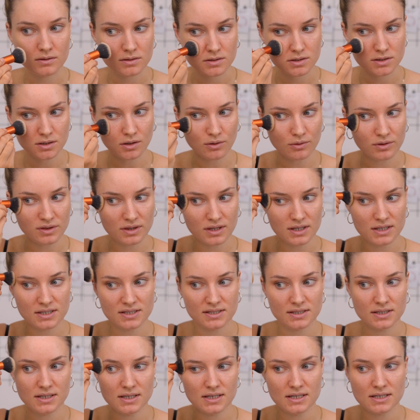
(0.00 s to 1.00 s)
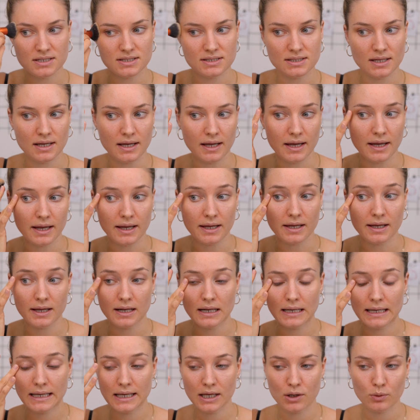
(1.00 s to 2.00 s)
So this is
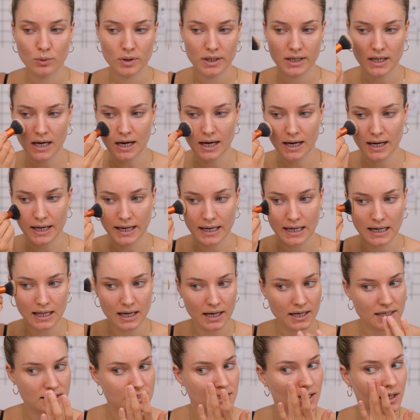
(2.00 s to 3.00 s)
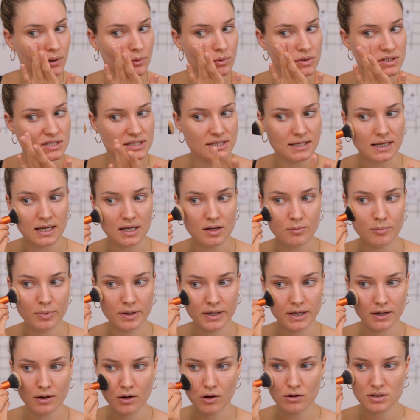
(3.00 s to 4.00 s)
a liquid highlight, I would say,
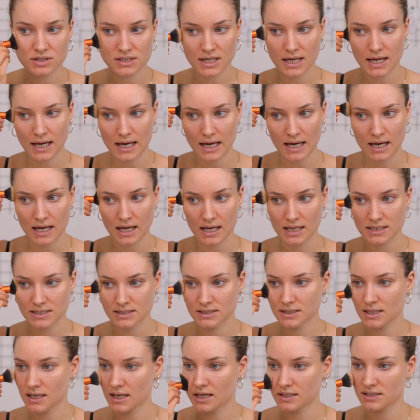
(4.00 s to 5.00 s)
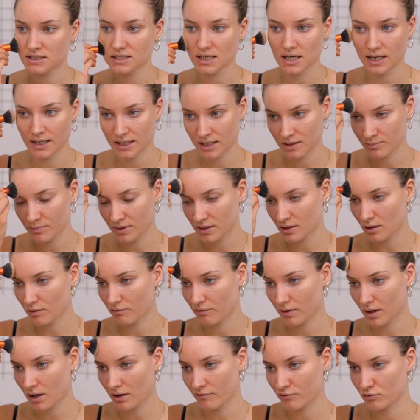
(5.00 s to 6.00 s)
but it also has a tiny bit
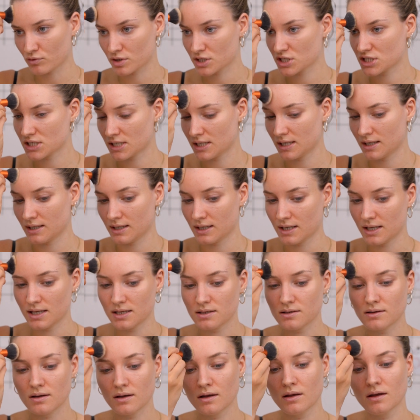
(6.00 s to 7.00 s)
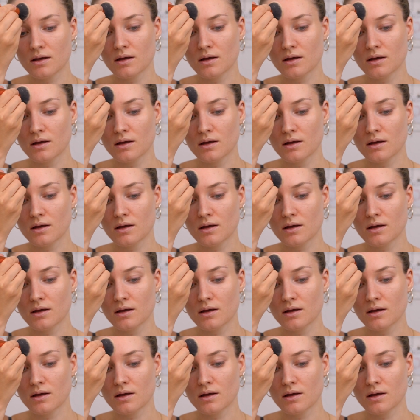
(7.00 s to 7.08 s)
of coverage in it.